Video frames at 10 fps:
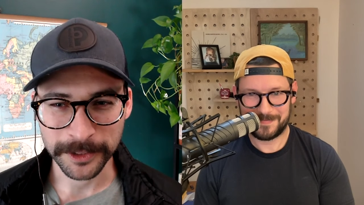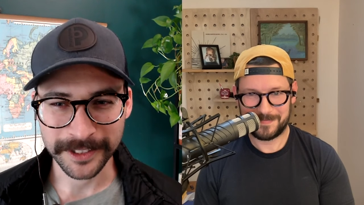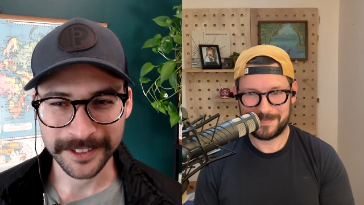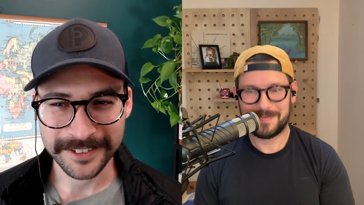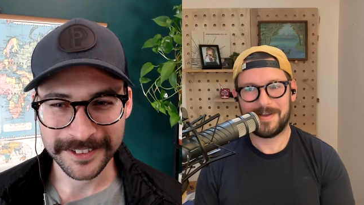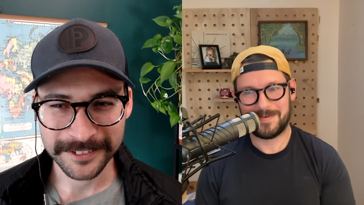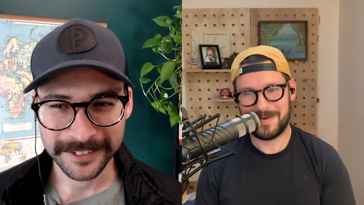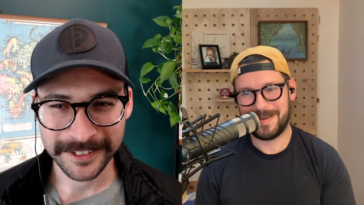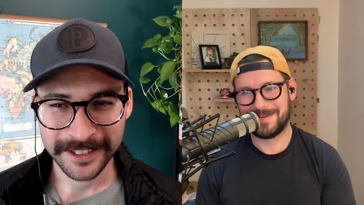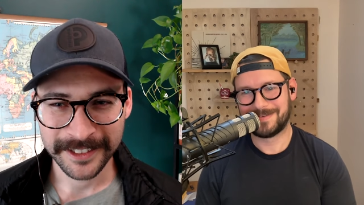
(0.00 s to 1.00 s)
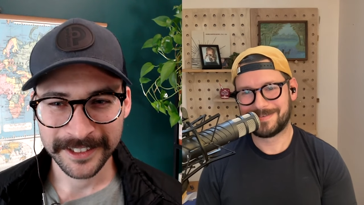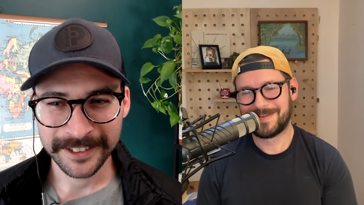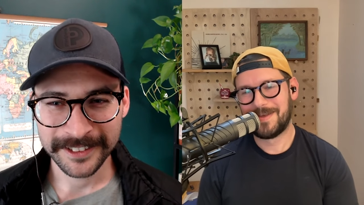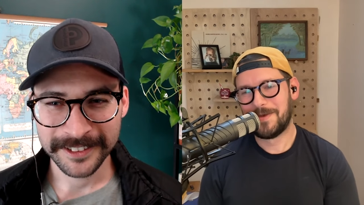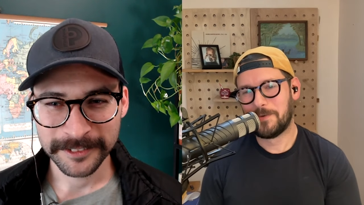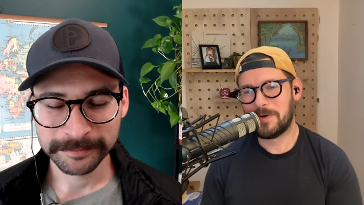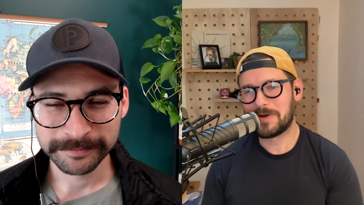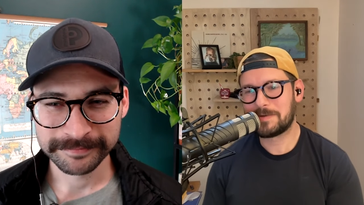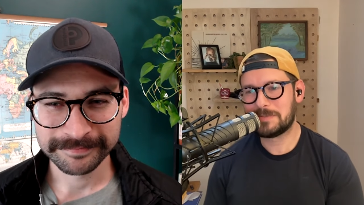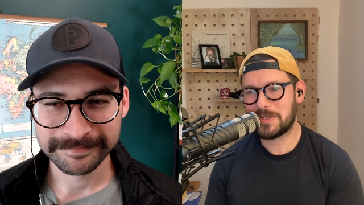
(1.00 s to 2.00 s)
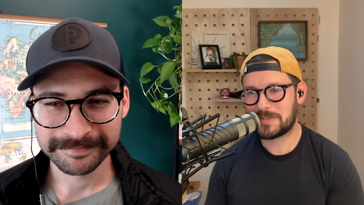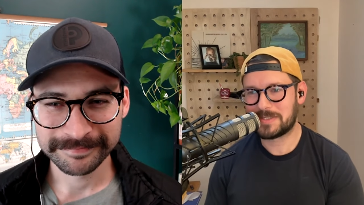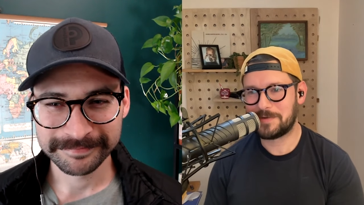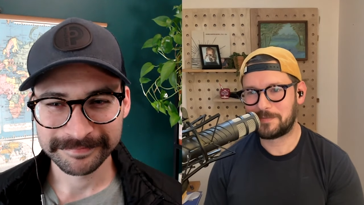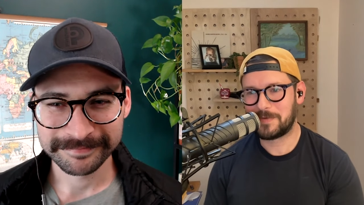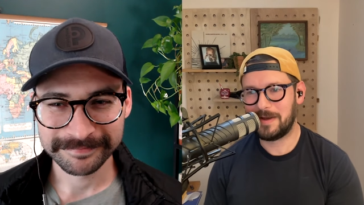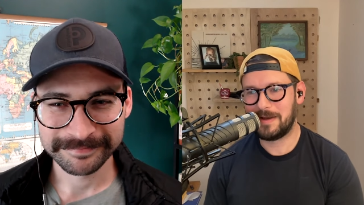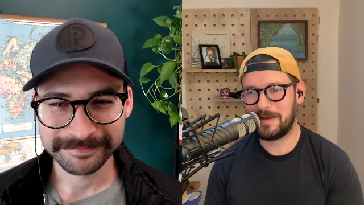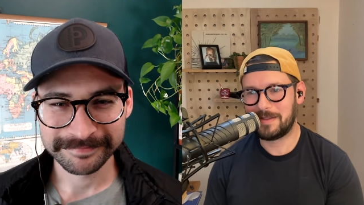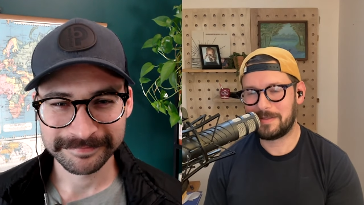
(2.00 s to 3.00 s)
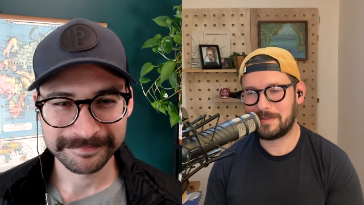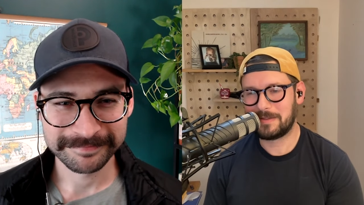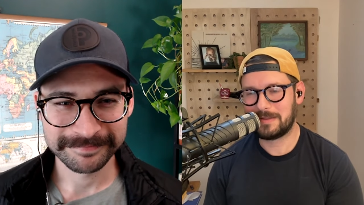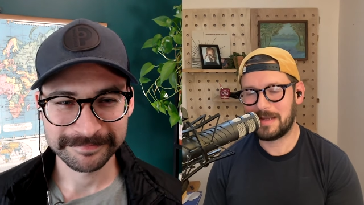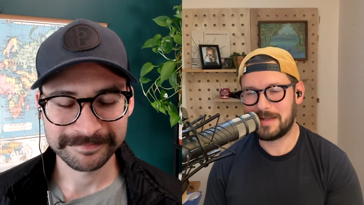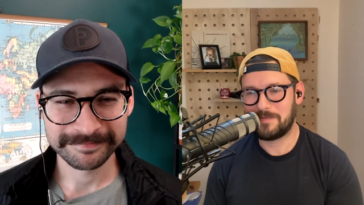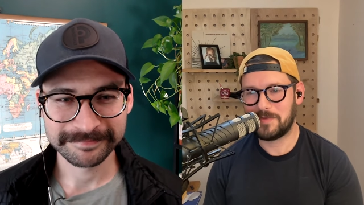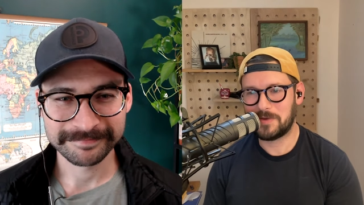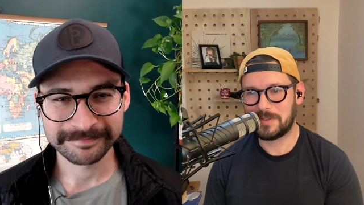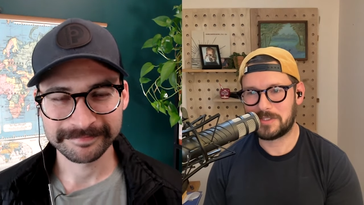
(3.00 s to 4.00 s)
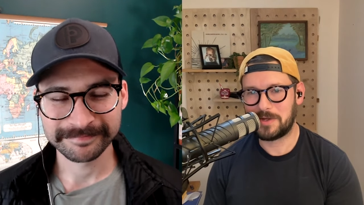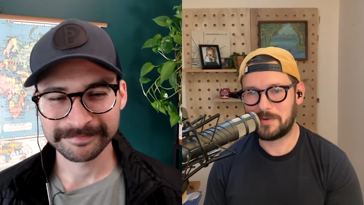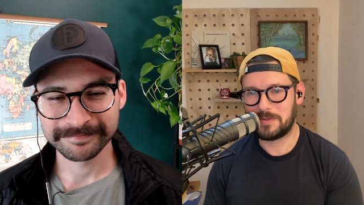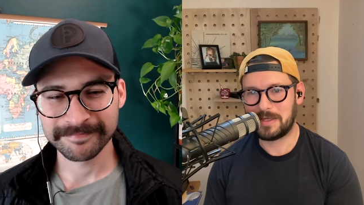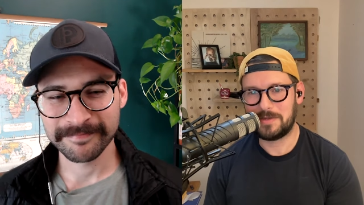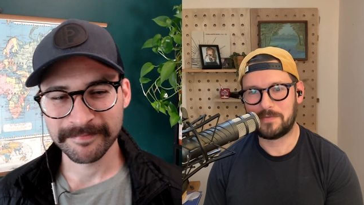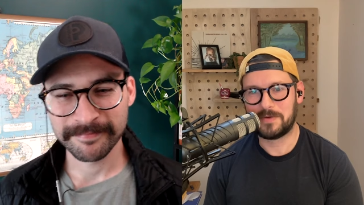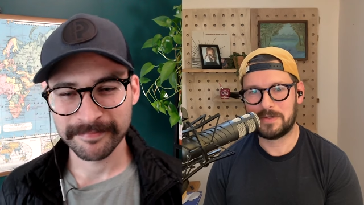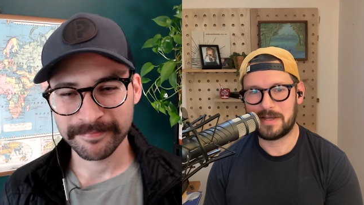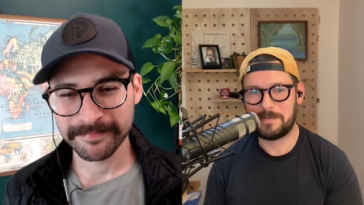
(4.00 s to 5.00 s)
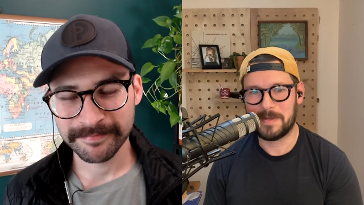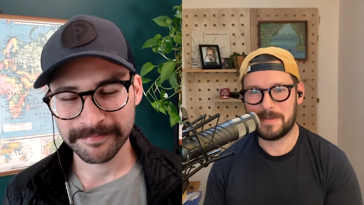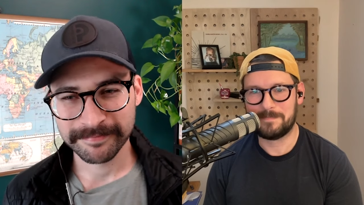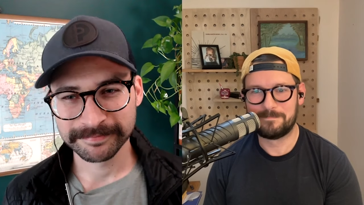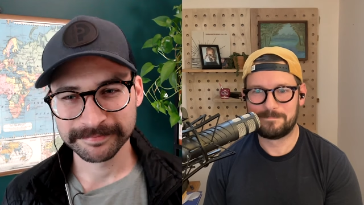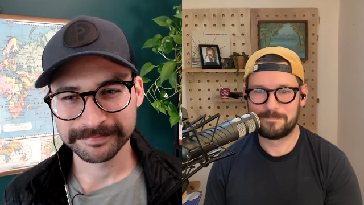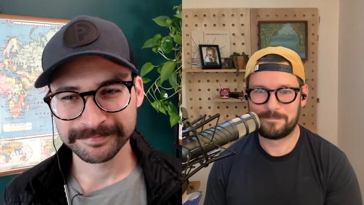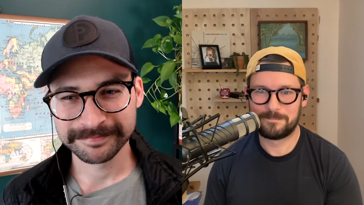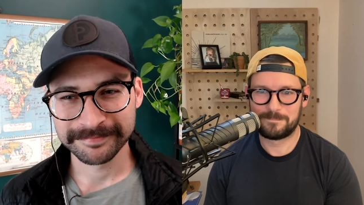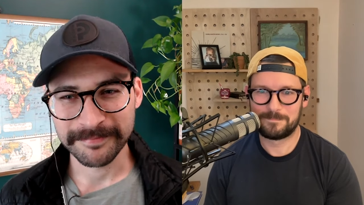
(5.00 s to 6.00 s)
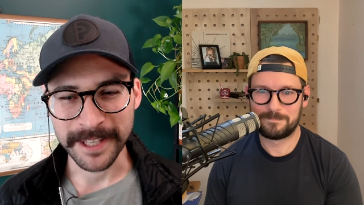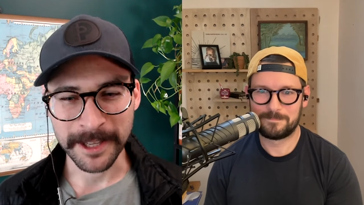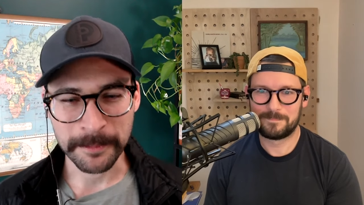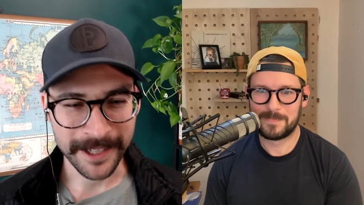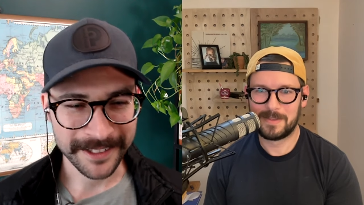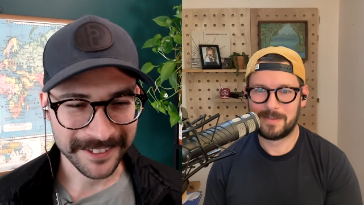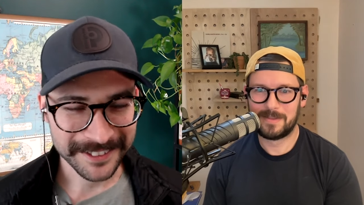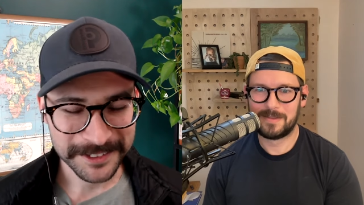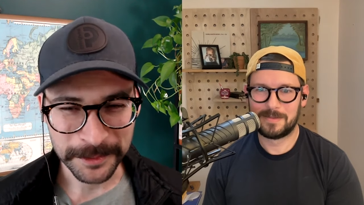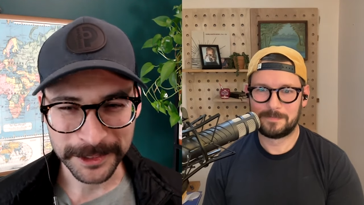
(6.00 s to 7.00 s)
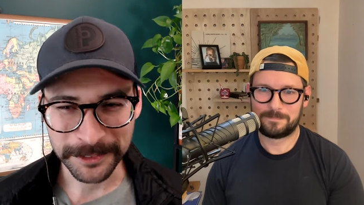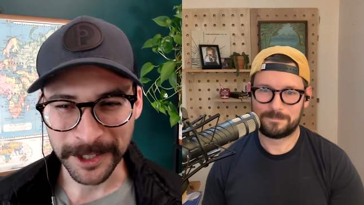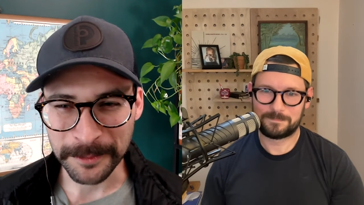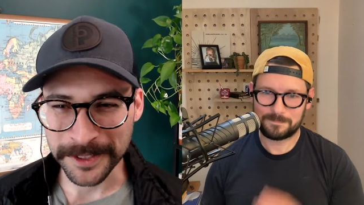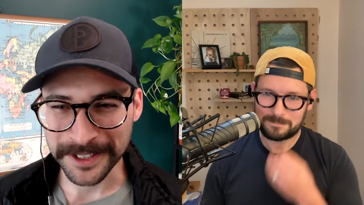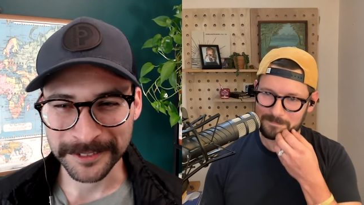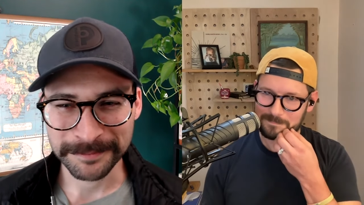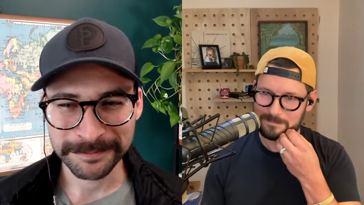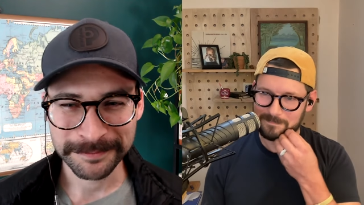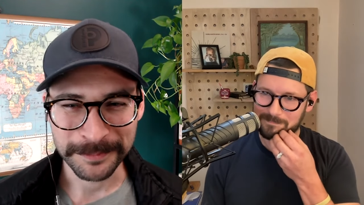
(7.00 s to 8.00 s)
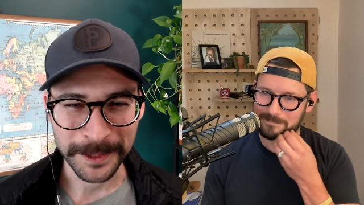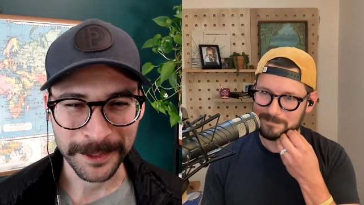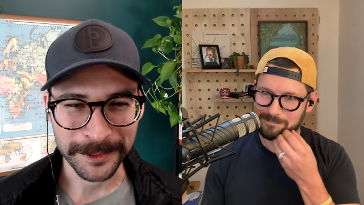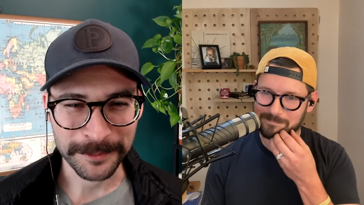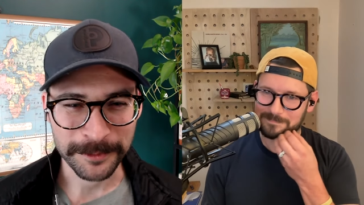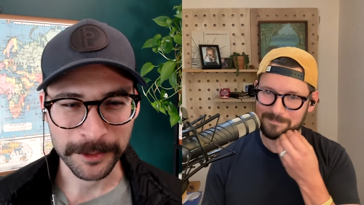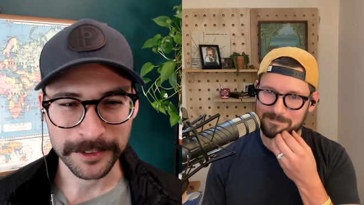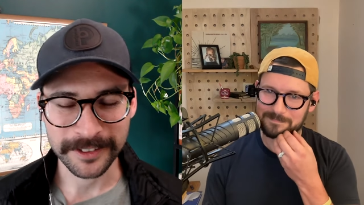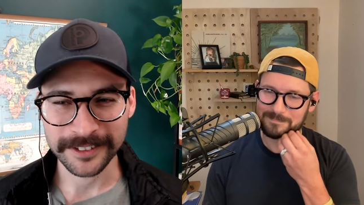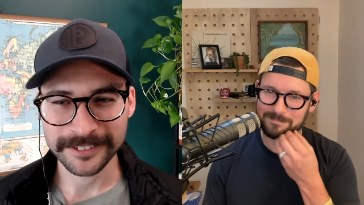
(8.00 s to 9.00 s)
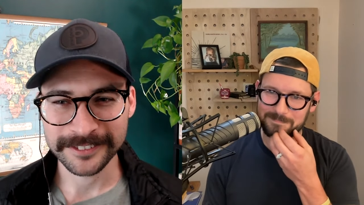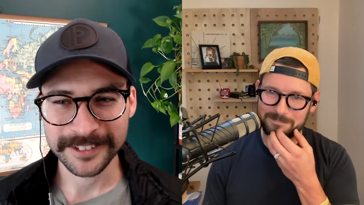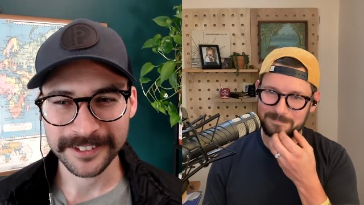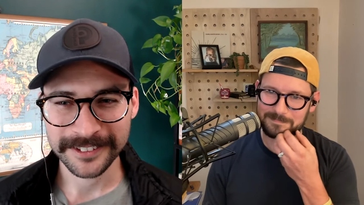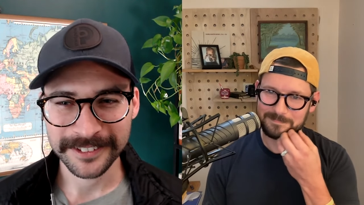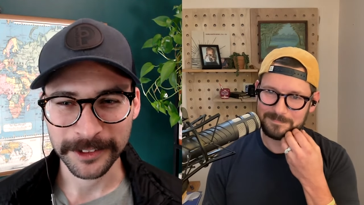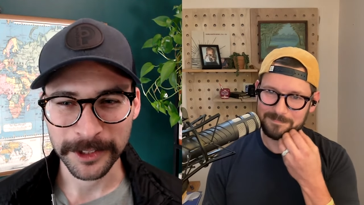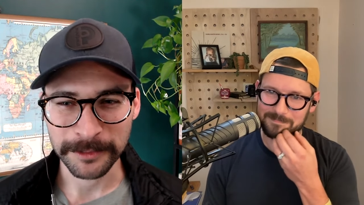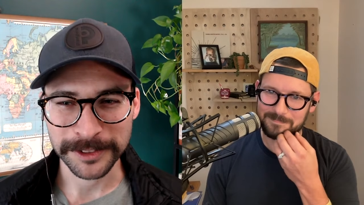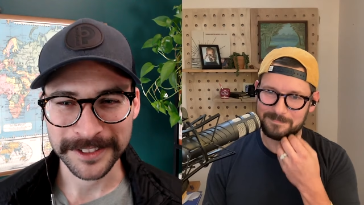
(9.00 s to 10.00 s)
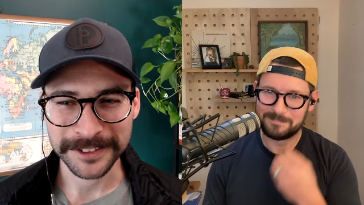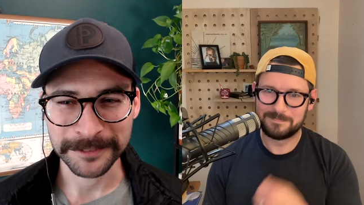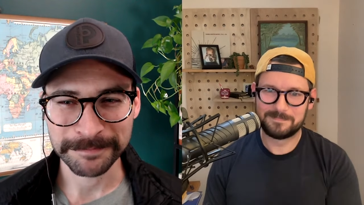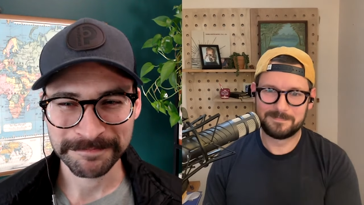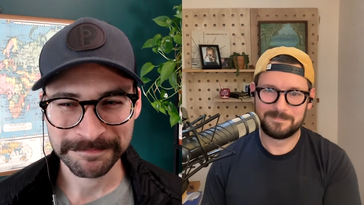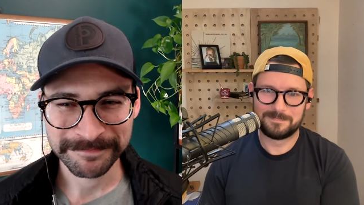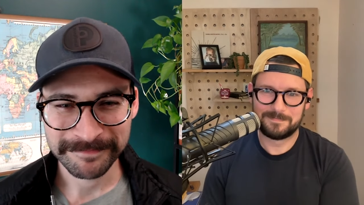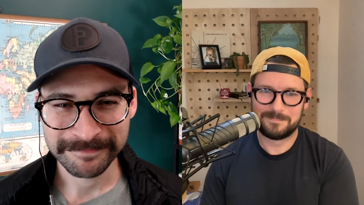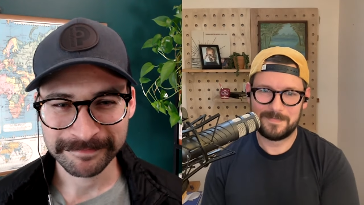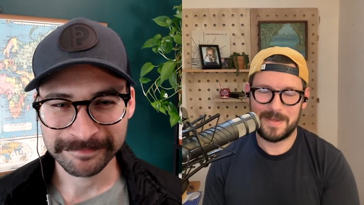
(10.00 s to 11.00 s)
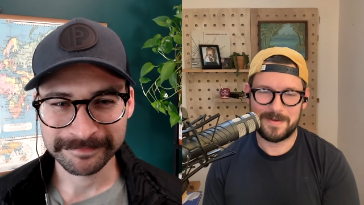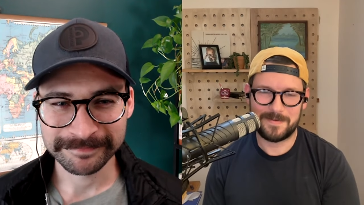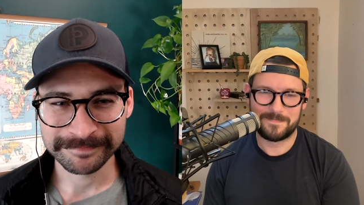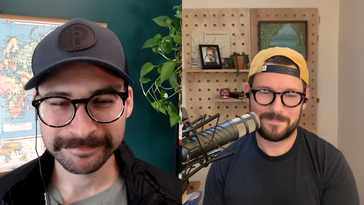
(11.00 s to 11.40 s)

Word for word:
Speaker 1: kids. All right. Welcome, Joseph. Uh, glad to have you on the show. Thank you for your time, man.
Speaker 2: Yeah, Matt, thanks so much for having me on. Really looking forward to our conversation.
Speaker 1: Yeah.